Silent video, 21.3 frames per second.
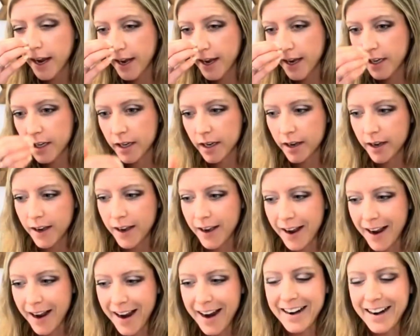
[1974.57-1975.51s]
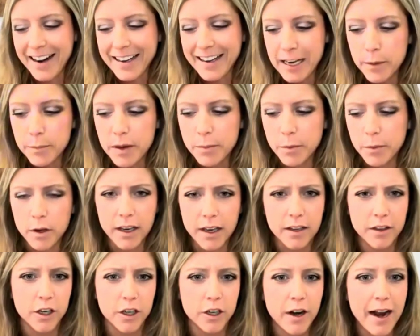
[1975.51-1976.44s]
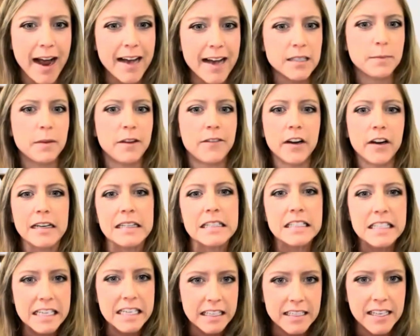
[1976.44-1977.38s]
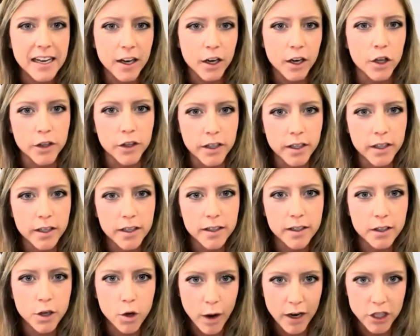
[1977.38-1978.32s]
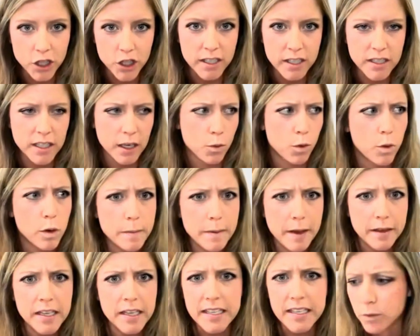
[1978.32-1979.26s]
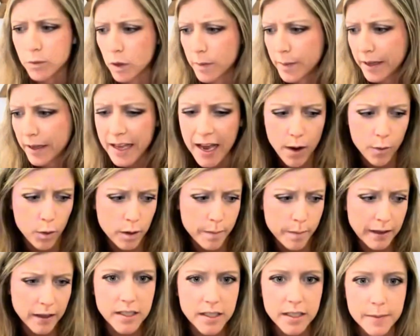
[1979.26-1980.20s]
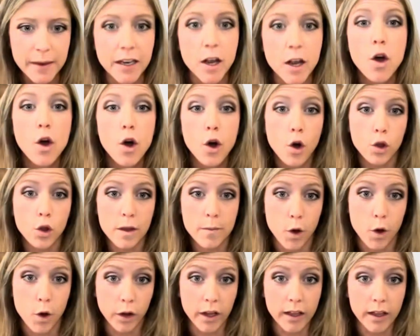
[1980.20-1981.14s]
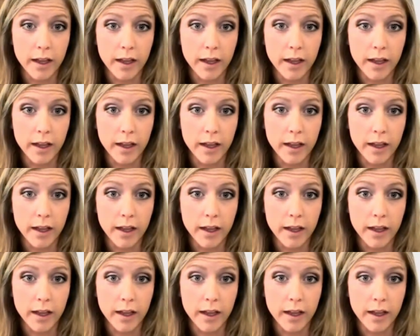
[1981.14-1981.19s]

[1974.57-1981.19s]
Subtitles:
And I get people like, they're asking me very detailed questions like, well, what about this? And what about that? And what about this? I'm like, holy moly.